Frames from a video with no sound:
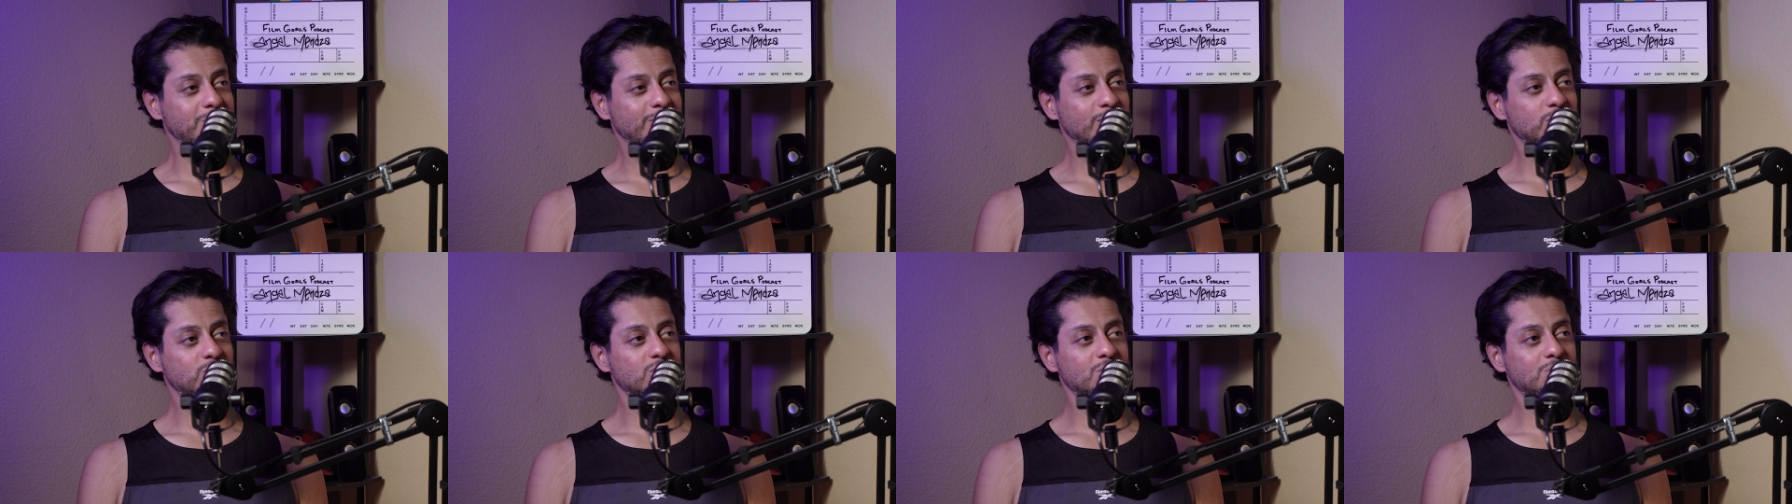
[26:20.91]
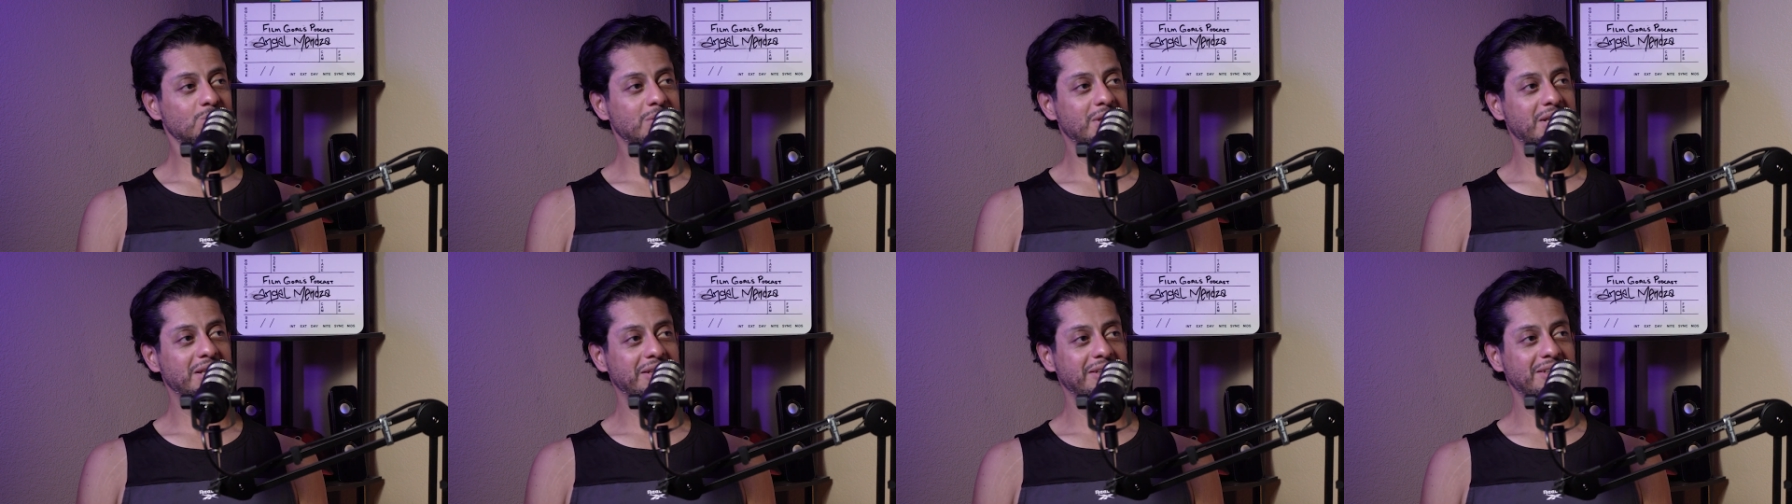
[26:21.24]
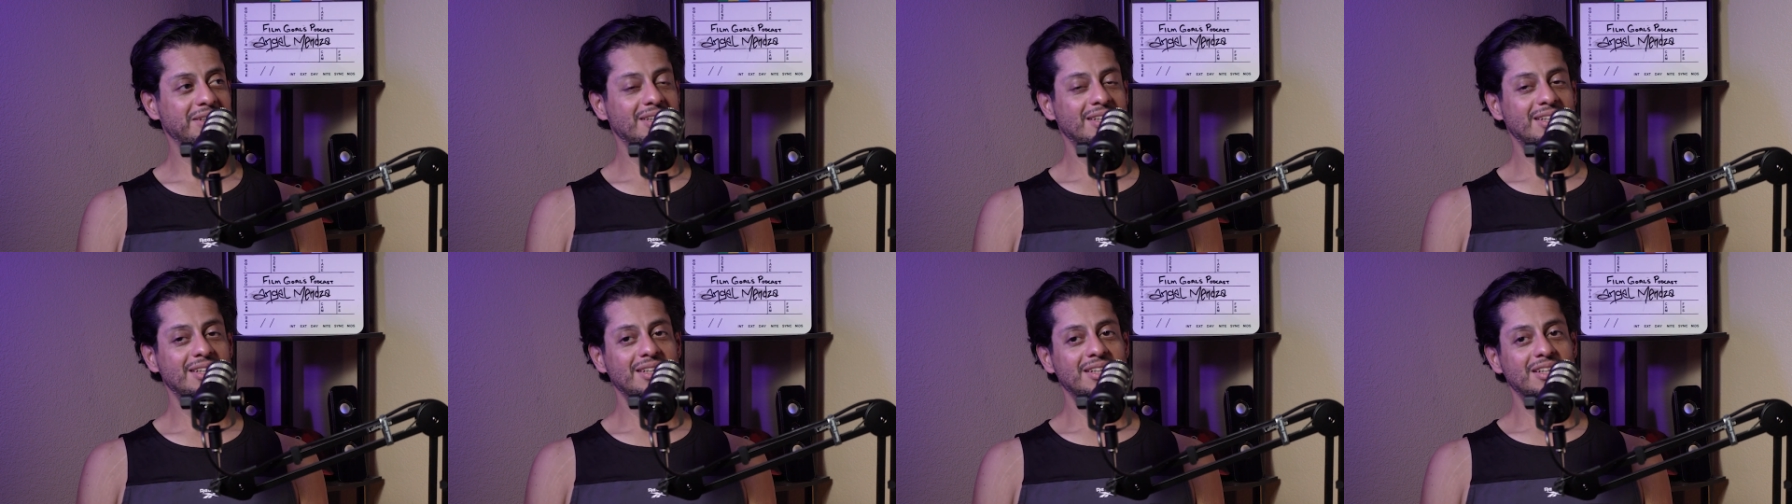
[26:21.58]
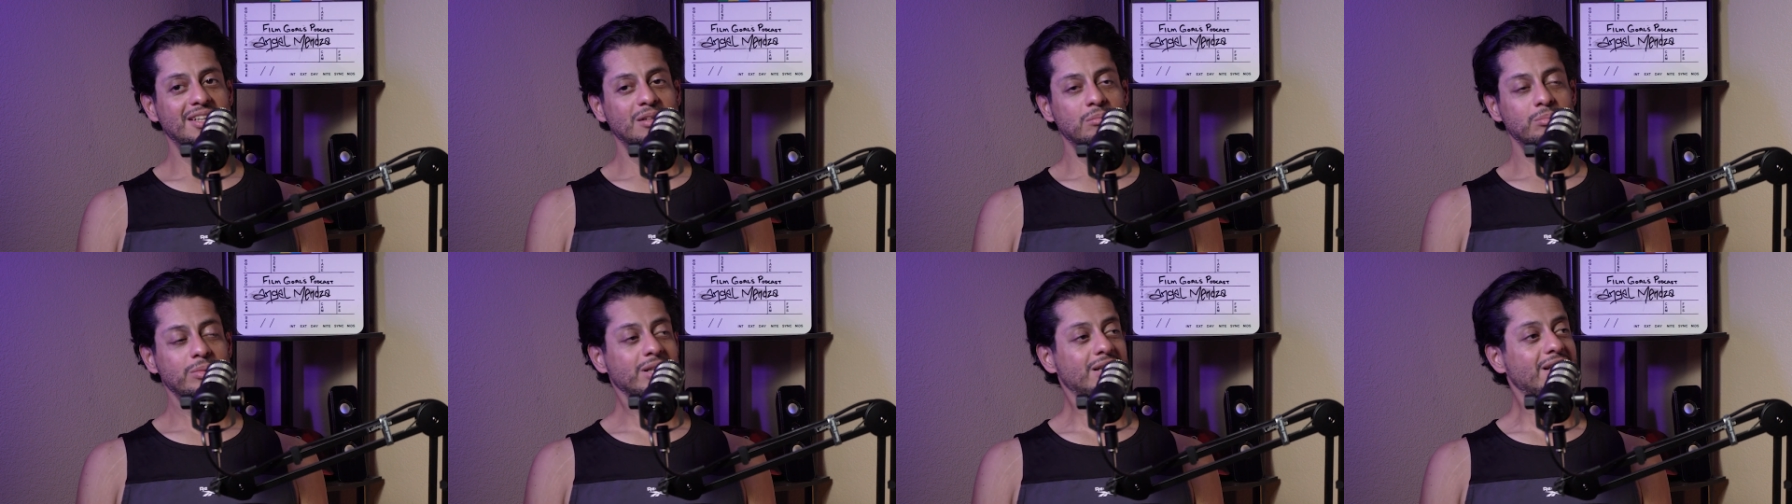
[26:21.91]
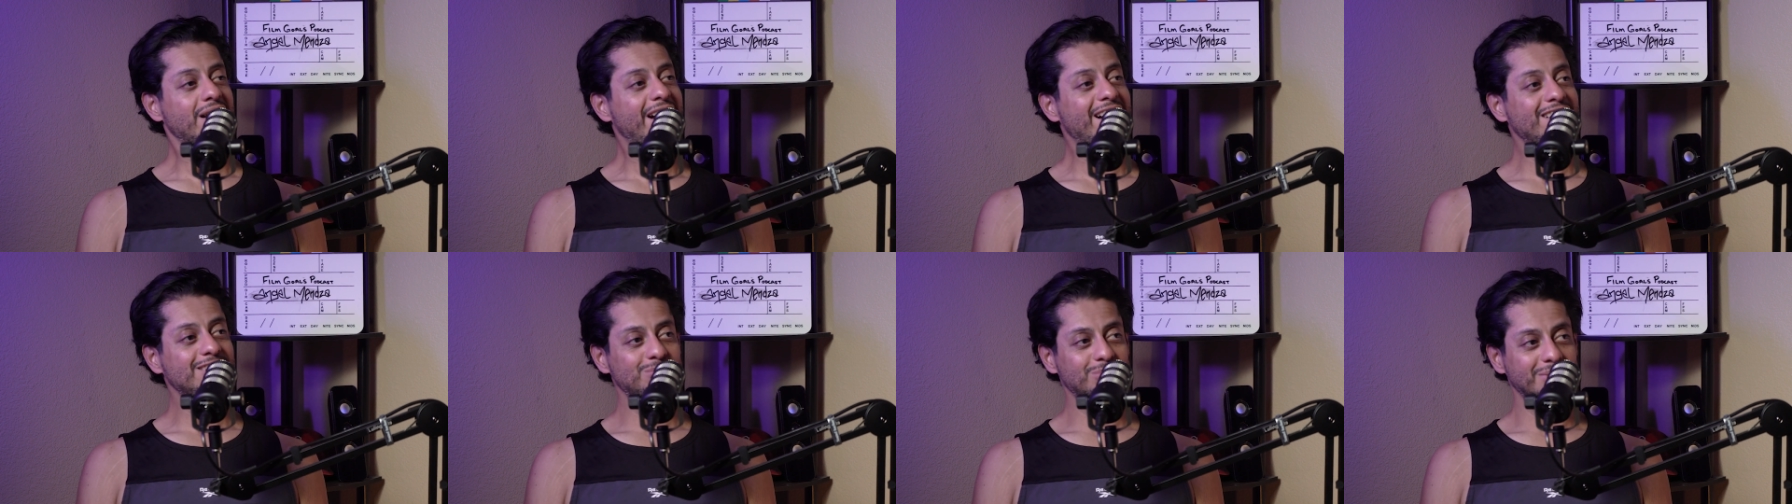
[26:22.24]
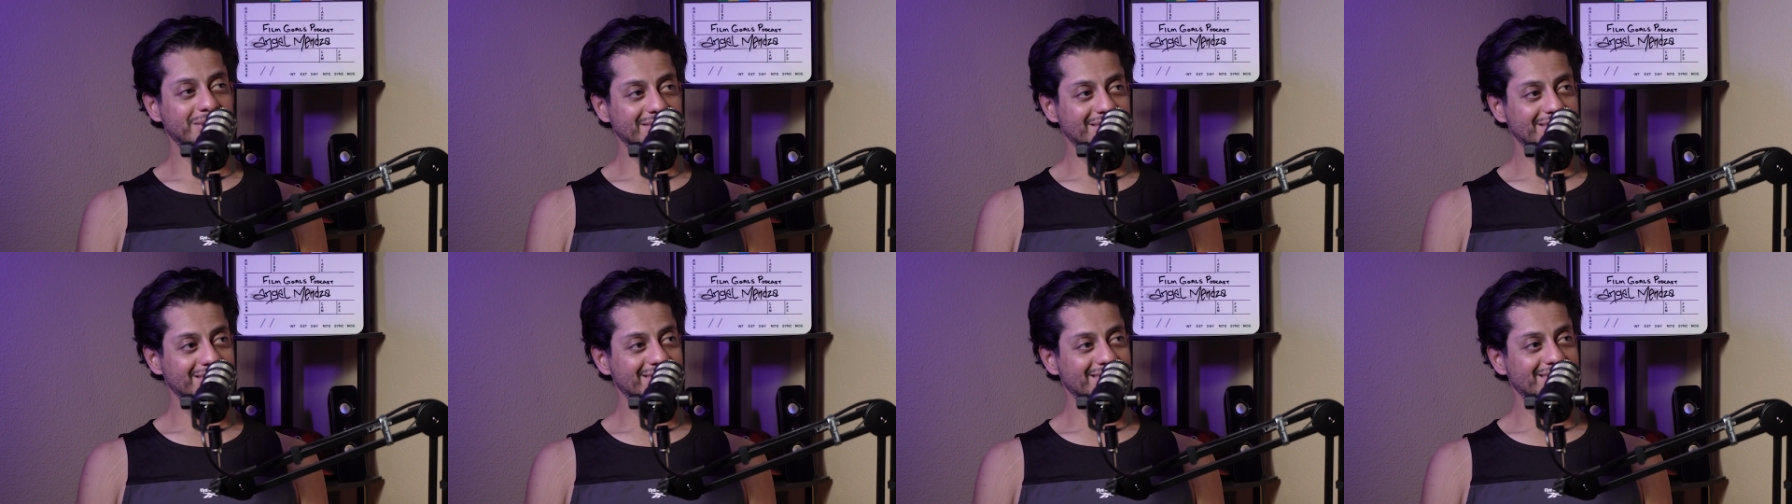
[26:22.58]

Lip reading: This was my classmate.